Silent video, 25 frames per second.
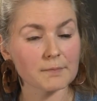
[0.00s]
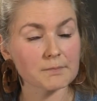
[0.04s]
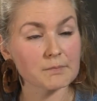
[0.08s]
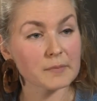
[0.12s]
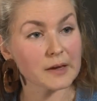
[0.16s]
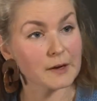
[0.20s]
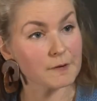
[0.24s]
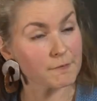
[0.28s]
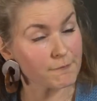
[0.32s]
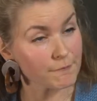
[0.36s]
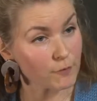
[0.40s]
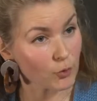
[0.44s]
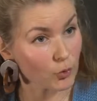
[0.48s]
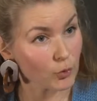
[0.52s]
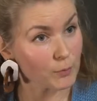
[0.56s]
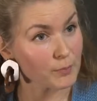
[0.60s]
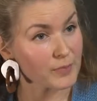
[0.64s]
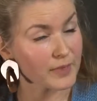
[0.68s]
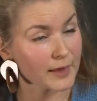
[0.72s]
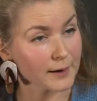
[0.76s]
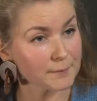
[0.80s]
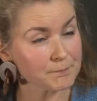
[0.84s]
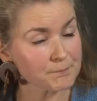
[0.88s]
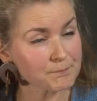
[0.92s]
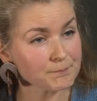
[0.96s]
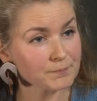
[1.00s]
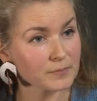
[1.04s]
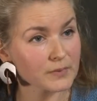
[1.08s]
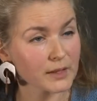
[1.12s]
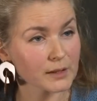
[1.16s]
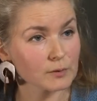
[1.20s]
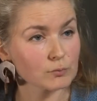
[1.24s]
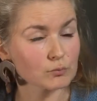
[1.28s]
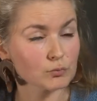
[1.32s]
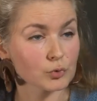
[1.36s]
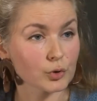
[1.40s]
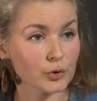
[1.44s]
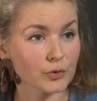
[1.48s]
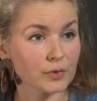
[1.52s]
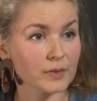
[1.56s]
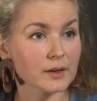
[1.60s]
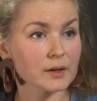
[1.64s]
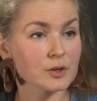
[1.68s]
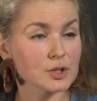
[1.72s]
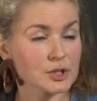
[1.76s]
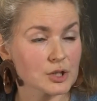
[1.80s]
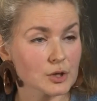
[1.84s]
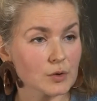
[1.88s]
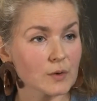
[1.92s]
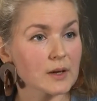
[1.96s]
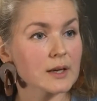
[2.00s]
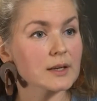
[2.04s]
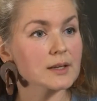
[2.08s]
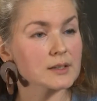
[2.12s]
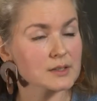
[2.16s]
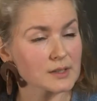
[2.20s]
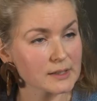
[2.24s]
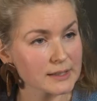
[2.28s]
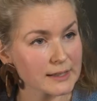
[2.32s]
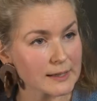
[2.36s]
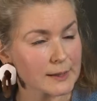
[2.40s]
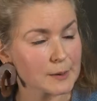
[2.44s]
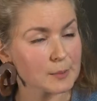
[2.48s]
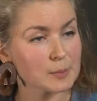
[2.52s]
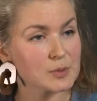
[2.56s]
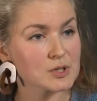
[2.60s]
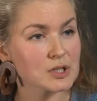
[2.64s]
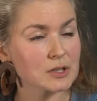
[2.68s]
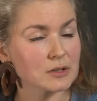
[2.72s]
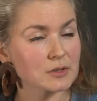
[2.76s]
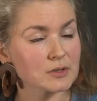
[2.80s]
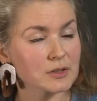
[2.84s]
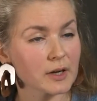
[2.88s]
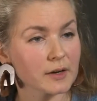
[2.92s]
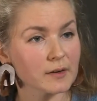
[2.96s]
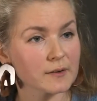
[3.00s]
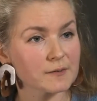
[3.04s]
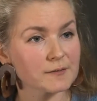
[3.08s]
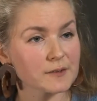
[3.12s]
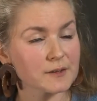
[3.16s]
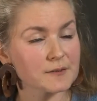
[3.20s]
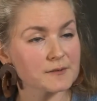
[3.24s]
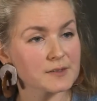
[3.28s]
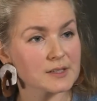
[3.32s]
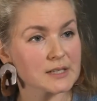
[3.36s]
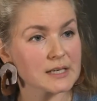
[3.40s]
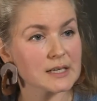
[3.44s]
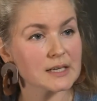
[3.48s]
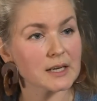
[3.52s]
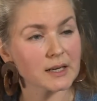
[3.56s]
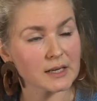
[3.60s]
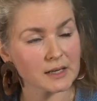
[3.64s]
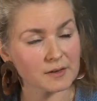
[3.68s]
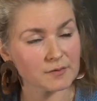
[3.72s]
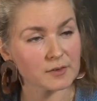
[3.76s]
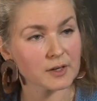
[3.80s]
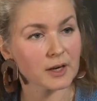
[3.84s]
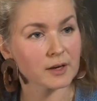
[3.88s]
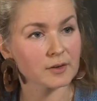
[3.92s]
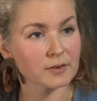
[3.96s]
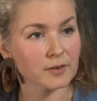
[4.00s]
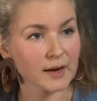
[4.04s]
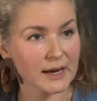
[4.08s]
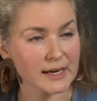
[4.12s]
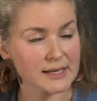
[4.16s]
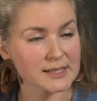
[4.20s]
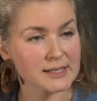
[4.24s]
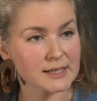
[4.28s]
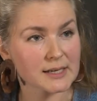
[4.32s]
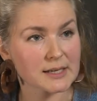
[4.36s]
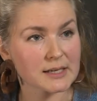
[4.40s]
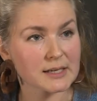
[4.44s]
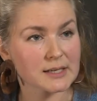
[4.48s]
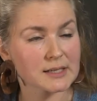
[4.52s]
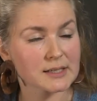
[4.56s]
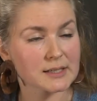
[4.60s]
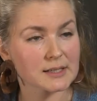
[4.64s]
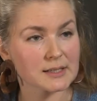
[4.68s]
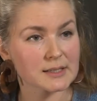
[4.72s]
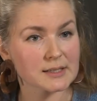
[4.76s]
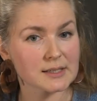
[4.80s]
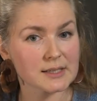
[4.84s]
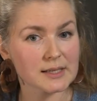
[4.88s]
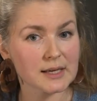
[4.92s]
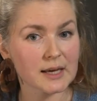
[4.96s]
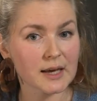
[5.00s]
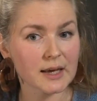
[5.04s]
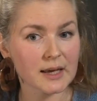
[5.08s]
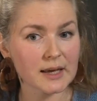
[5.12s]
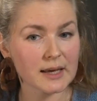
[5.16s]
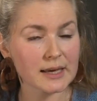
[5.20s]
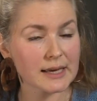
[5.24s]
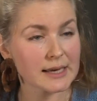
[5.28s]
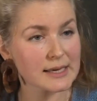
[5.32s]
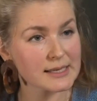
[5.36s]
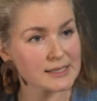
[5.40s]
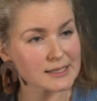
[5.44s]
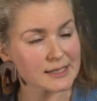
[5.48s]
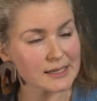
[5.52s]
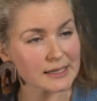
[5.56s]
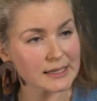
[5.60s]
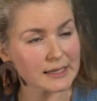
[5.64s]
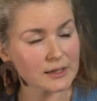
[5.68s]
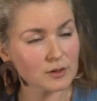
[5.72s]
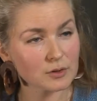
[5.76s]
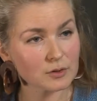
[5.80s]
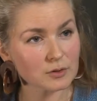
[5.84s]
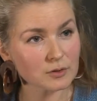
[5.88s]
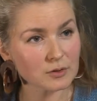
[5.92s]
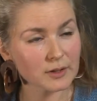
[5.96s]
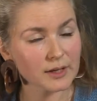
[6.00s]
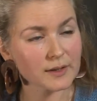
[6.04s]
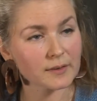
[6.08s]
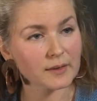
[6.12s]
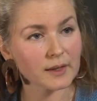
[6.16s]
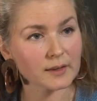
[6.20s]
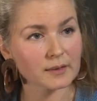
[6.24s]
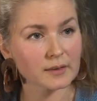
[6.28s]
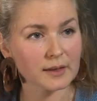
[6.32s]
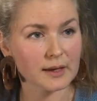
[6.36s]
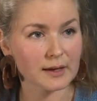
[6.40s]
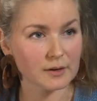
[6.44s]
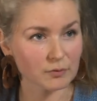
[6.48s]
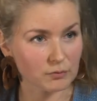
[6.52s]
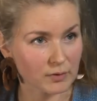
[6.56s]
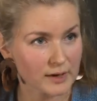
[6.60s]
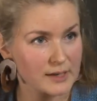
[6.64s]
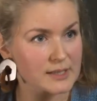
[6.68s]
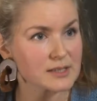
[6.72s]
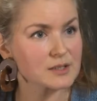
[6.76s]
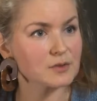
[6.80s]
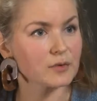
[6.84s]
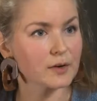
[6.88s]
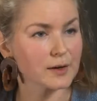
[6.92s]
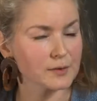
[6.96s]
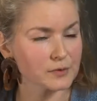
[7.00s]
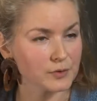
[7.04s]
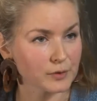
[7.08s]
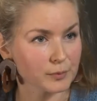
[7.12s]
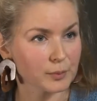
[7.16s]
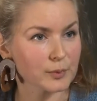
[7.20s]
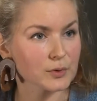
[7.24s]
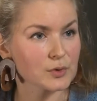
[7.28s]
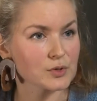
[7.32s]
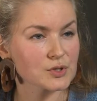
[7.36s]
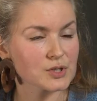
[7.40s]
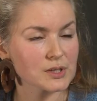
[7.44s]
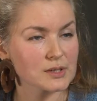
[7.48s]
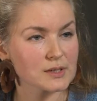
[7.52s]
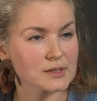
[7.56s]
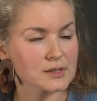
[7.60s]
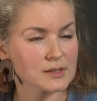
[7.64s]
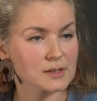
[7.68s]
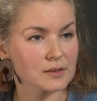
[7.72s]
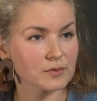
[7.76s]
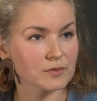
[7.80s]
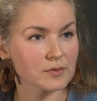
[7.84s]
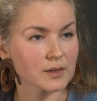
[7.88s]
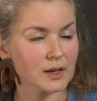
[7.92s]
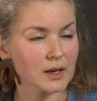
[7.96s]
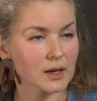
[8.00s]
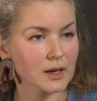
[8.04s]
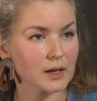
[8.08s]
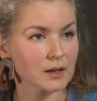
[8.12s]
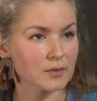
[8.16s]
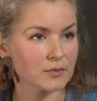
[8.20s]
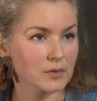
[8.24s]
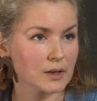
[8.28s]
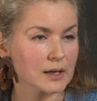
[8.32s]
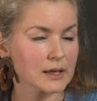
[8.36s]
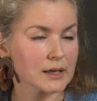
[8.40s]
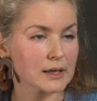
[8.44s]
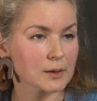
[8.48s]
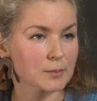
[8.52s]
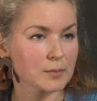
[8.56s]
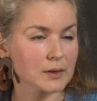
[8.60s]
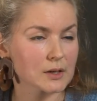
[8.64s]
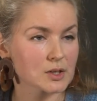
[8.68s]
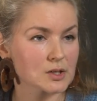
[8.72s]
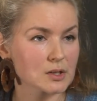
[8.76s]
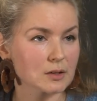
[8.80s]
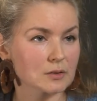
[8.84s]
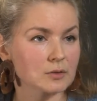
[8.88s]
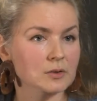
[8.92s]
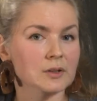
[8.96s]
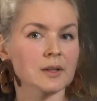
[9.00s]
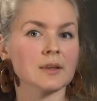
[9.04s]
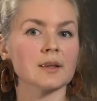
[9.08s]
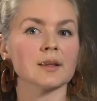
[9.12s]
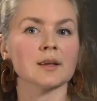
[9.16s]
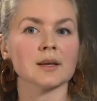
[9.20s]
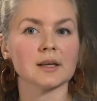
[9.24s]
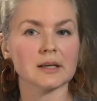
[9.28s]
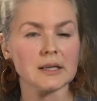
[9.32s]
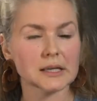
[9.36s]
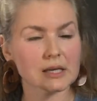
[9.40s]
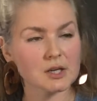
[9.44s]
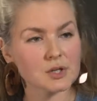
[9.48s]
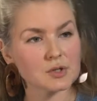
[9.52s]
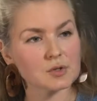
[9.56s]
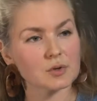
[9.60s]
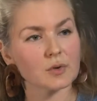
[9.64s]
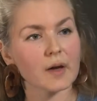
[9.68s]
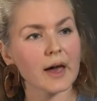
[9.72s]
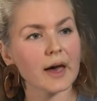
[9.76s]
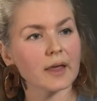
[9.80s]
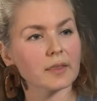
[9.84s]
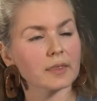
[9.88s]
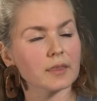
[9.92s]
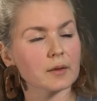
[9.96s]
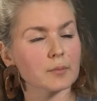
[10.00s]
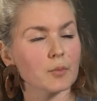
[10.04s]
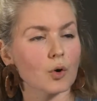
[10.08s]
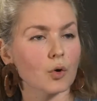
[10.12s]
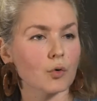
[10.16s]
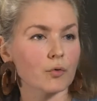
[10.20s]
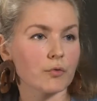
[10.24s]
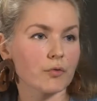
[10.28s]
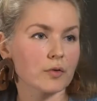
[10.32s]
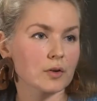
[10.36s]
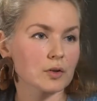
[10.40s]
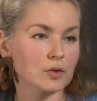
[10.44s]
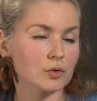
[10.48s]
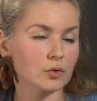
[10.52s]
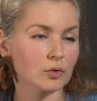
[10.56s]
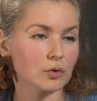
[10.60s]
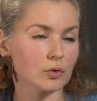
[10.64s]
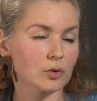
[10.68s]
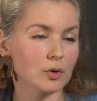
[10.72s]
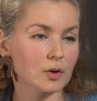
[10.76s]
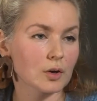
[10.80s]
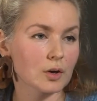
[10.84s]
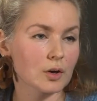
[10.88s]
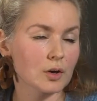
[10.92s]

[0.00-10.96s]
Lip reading: inform them that what they're doing to keep children under 15 and even under 18 in DRC is illegal, and that they risk retributions if they keep their children, and they need to hand them over to